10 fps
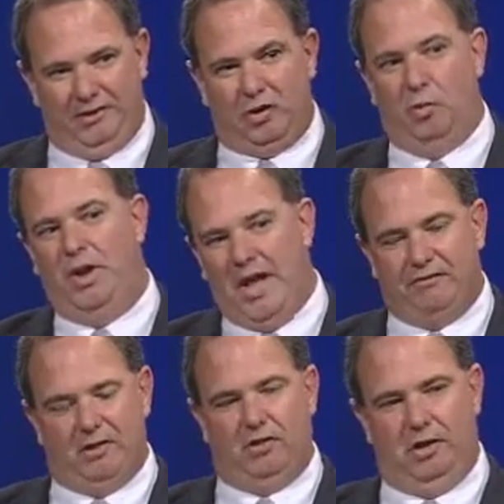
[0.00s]
and so we
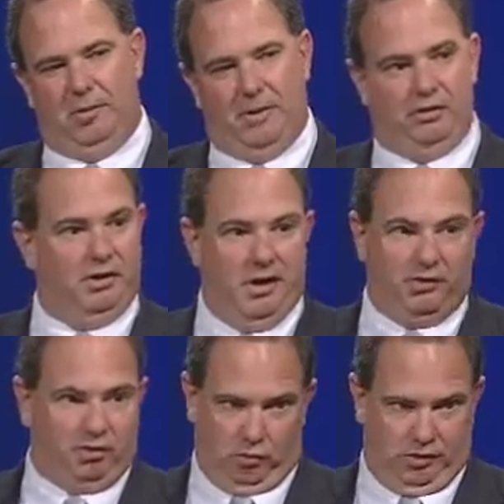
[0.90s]
have to think about the
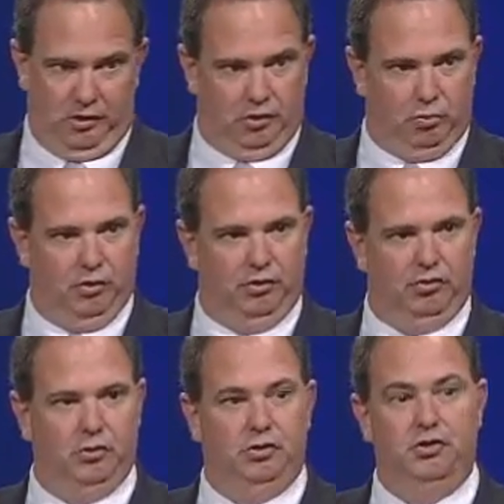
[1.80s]
next 30 years worth
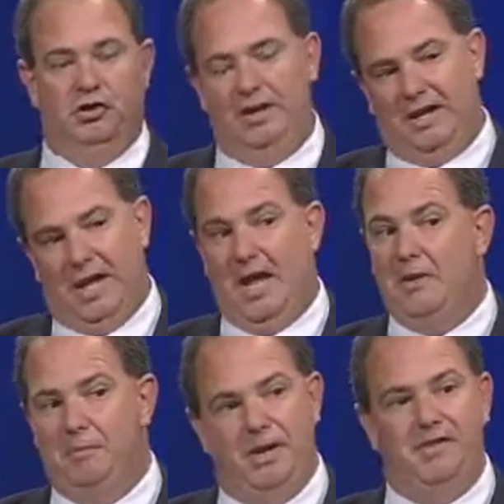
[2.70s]
of solutions, and they
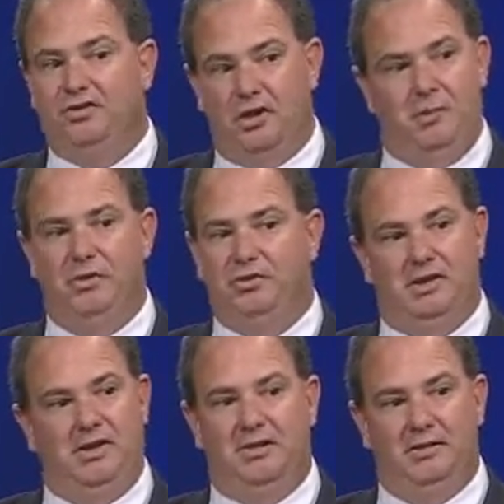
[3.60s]
can't be the same as
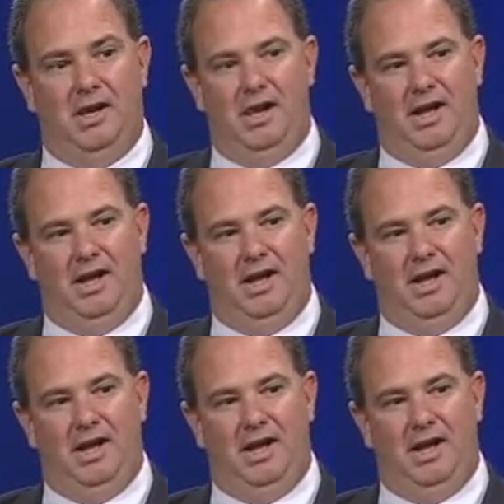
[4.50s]
today.